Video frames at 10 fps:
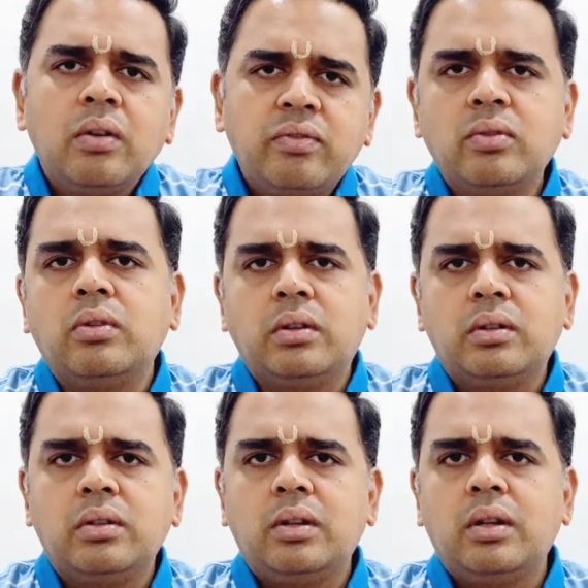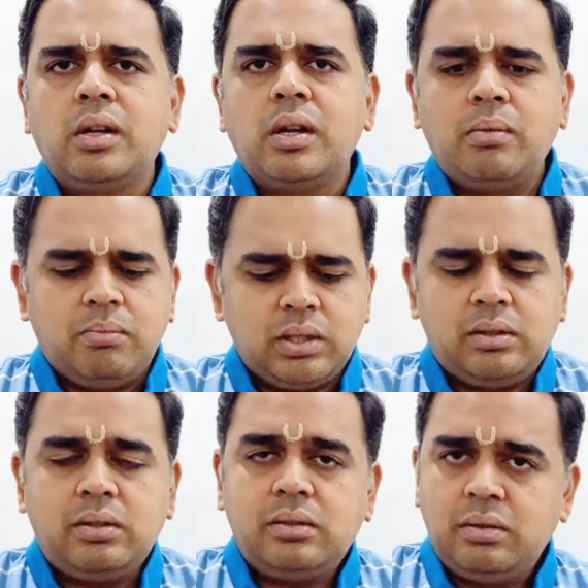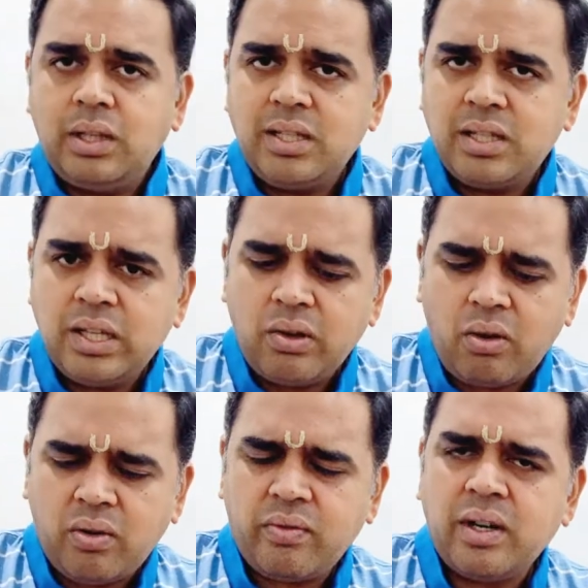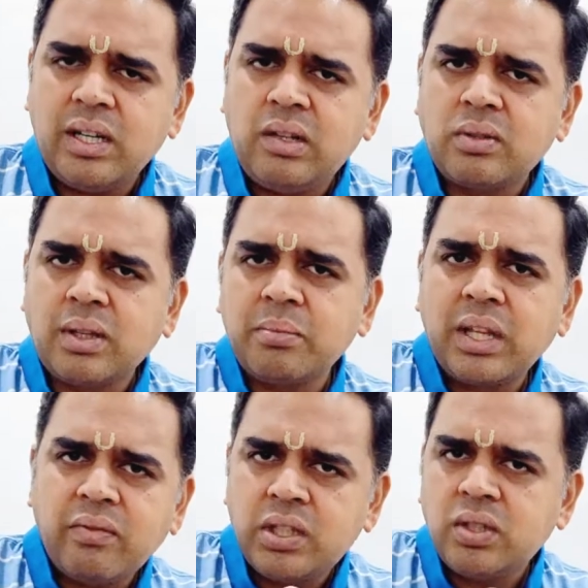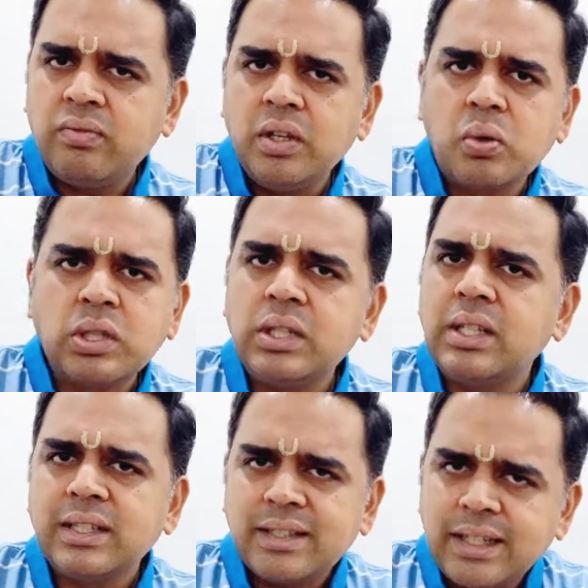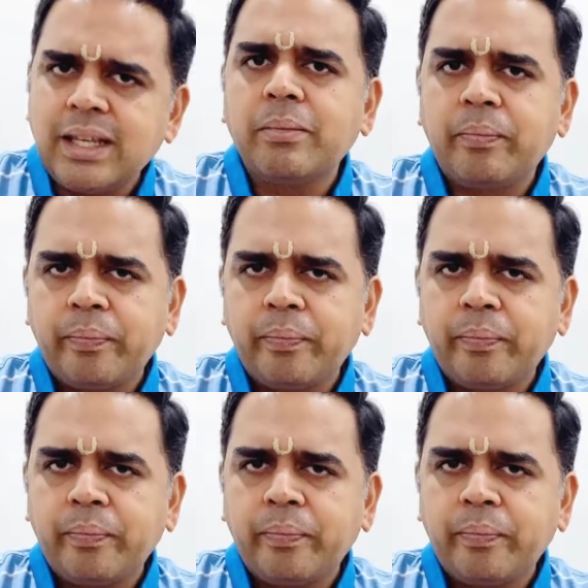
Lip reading: food, but then she offered it to something which we couldn't see.